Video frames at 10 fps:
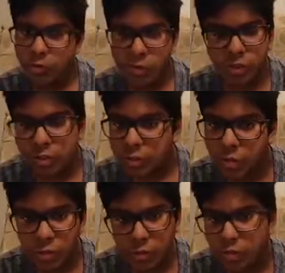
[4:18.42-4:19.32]
that foolishness.
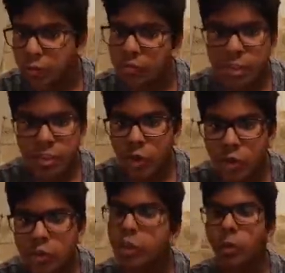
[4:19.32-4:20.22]
No, don't even
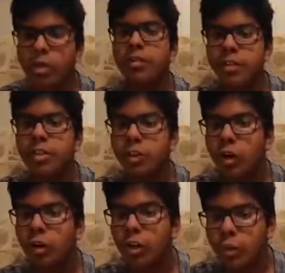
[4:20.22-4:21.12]
start. Don't even
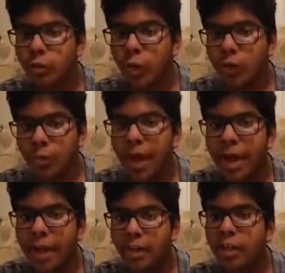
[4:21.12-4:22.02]
start. You know you're
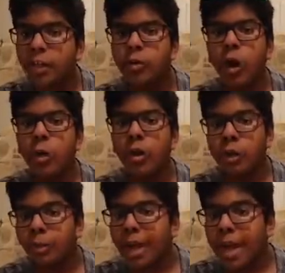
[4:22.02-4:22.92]
bad. You
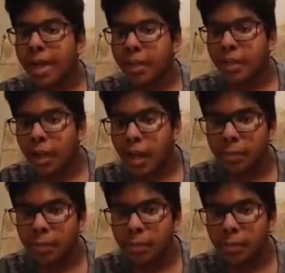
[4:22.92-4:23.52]
know you're bad.